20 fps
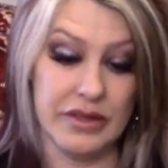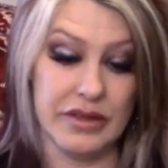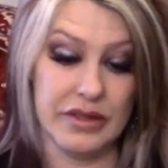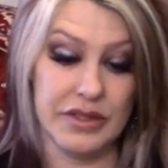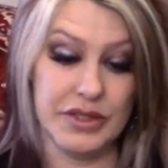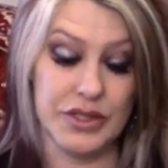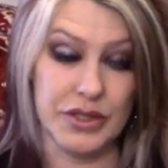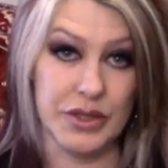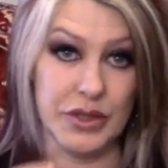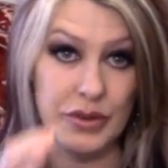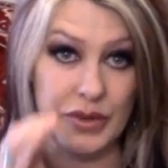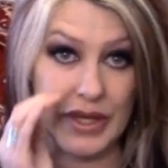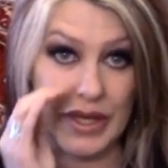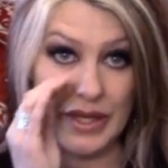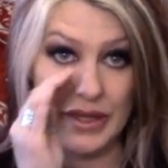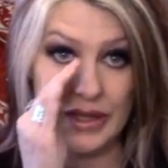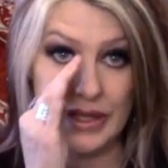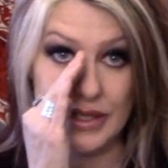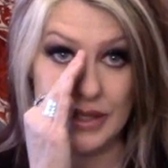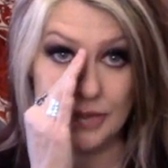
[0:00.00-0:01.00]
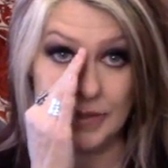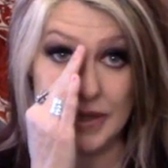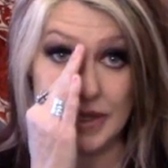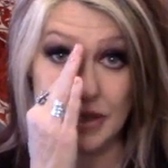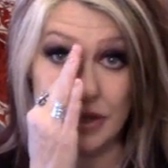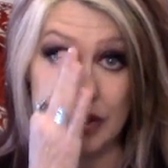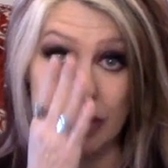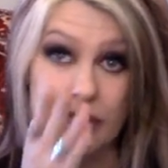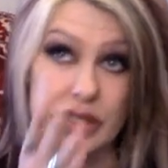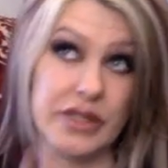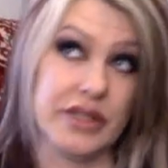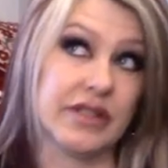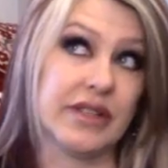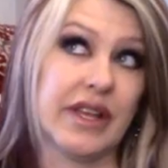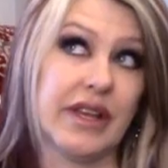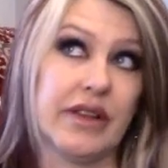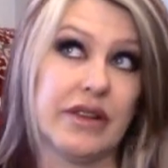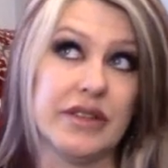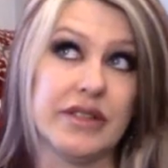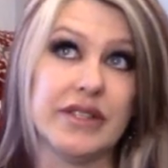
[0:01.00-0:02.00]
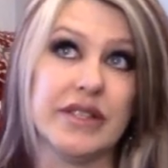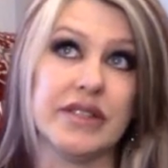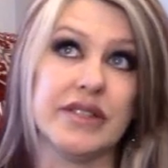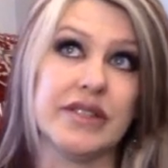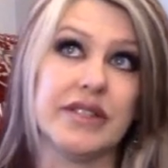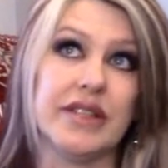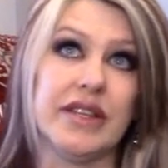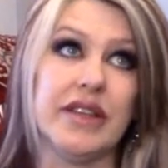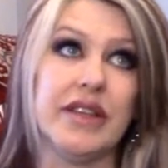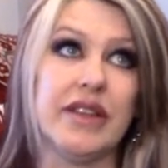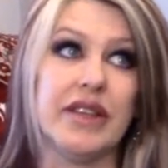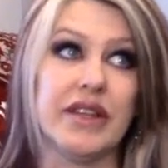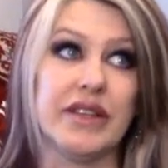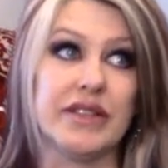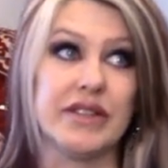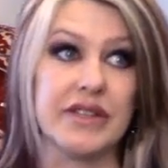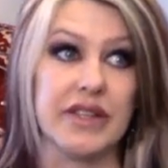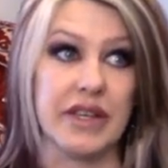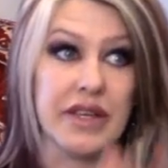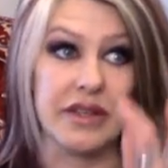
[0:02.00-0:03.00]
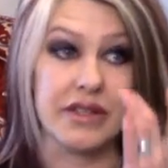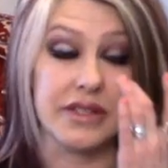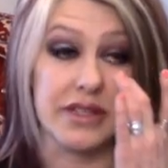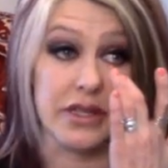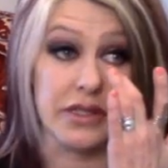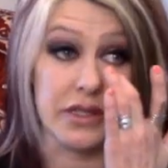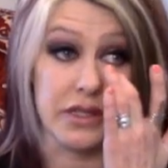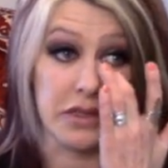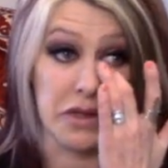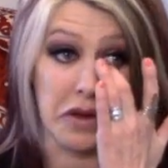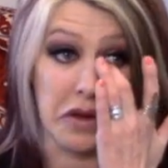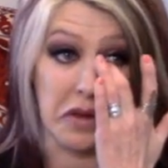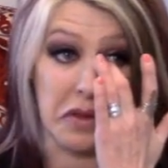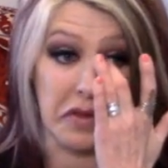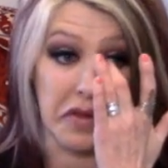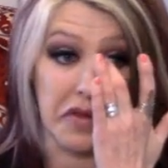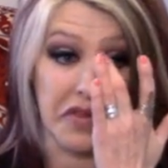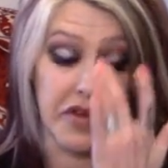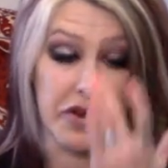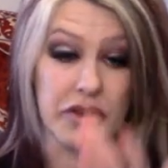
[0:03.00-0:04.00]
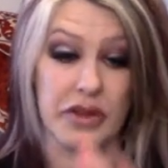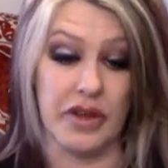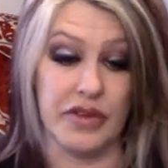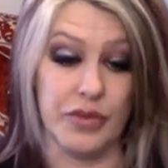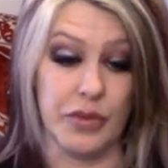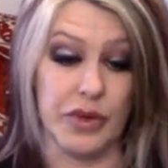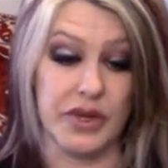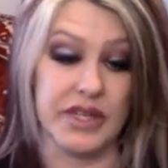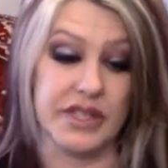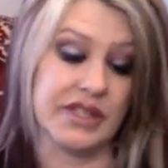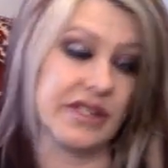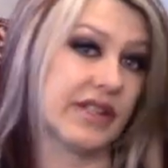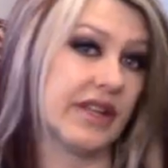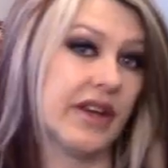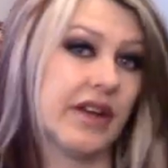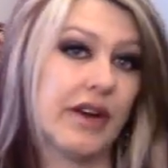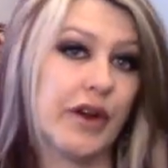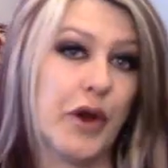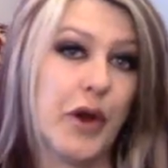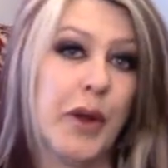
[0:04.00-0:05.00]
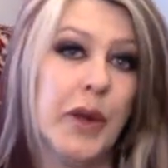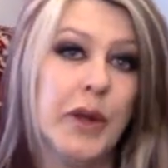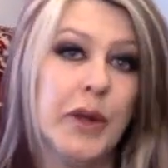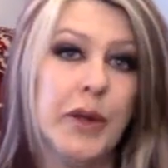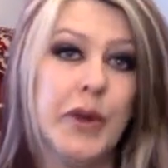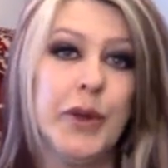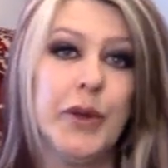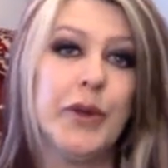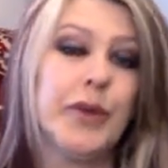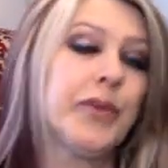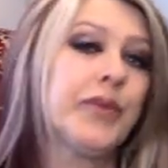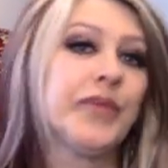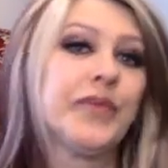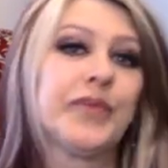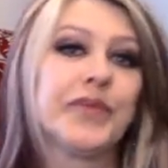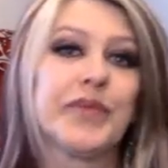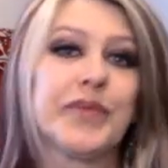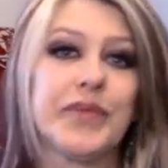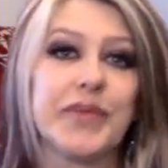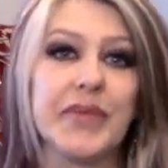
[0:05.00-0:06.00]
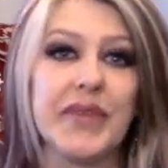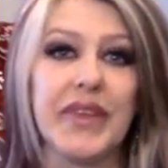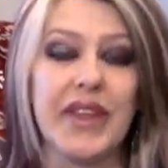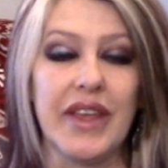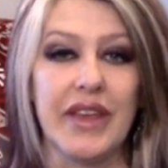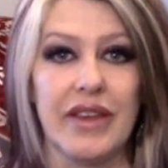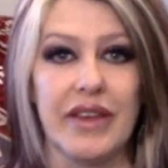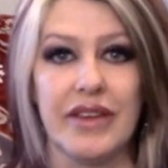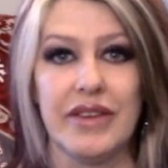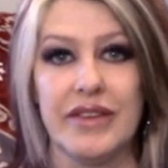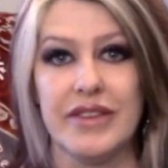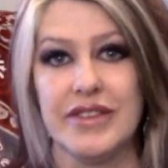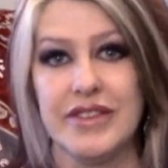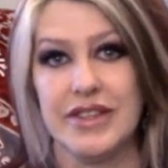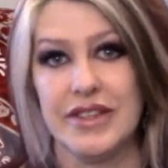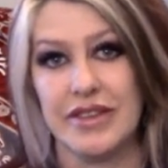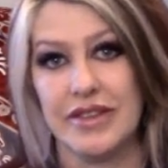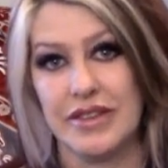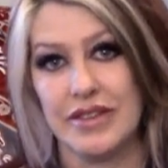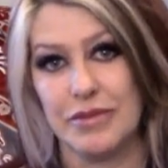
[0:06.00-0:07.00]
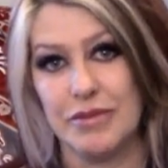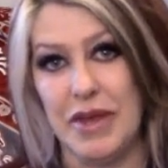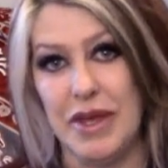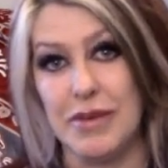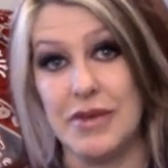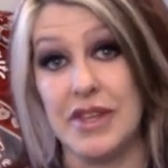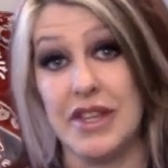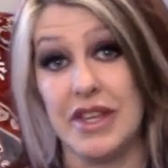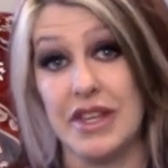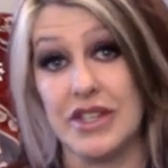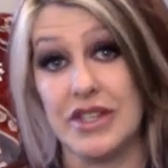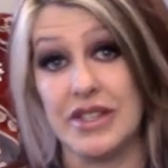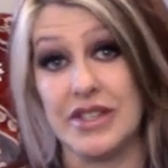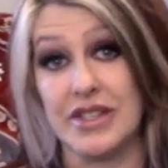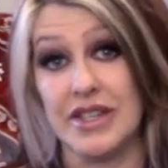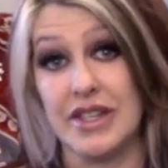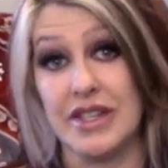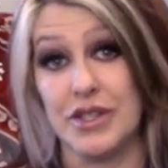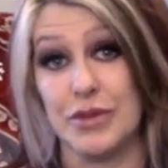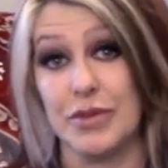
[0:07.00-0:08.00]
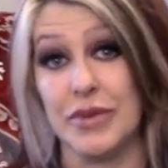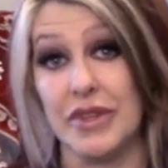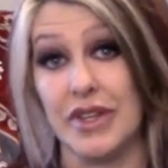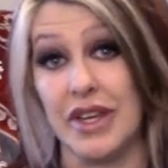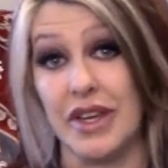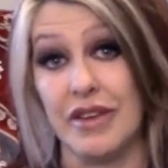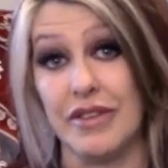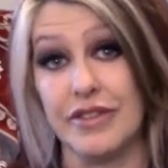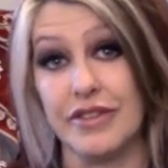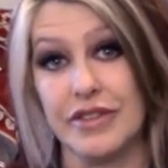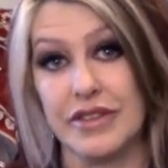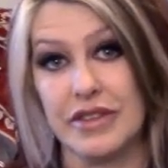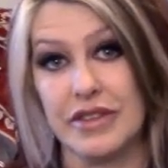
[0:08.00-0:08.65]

to get these messages and to see these things and to know that their loved one is there. And maybe they just need to believe.